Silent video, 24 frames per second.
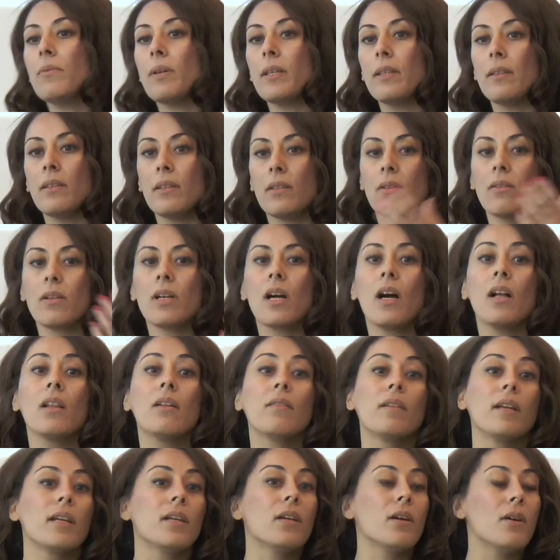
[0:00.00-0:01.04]
with, you know,
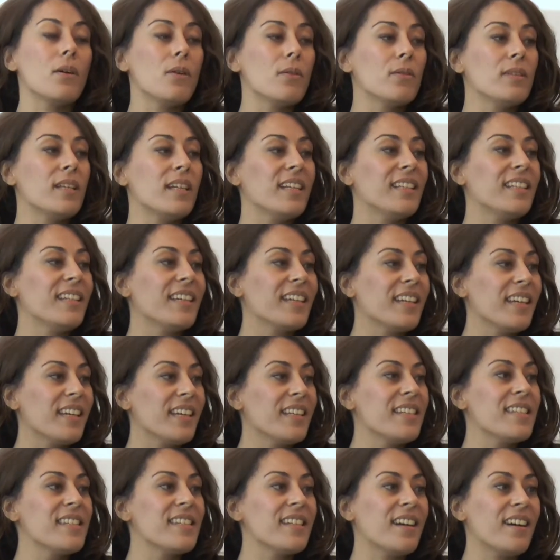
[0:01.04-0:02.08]
coloring code that
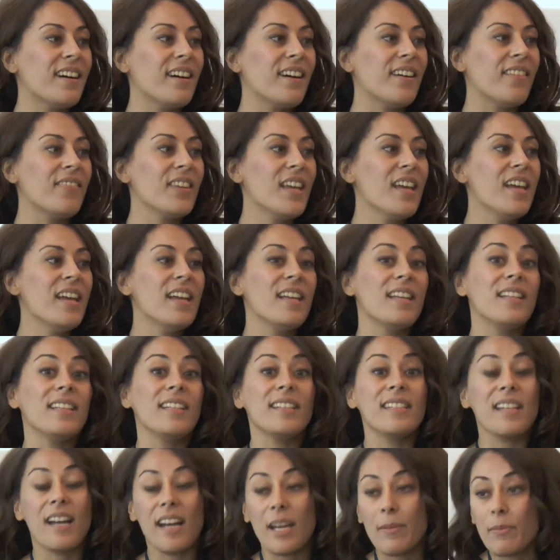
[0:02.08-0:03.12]
indicates the
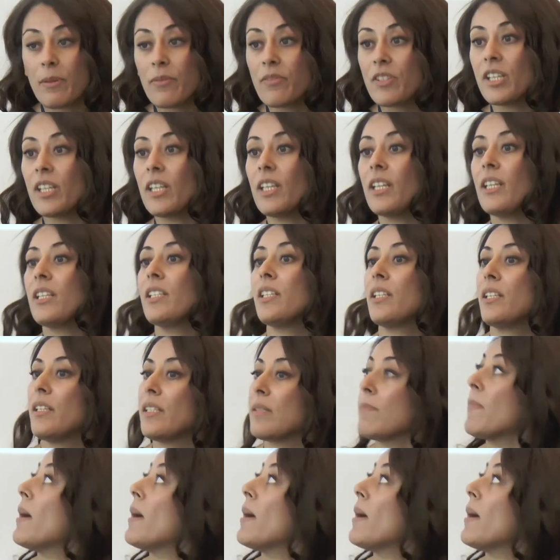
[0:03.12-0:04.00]
type of change and its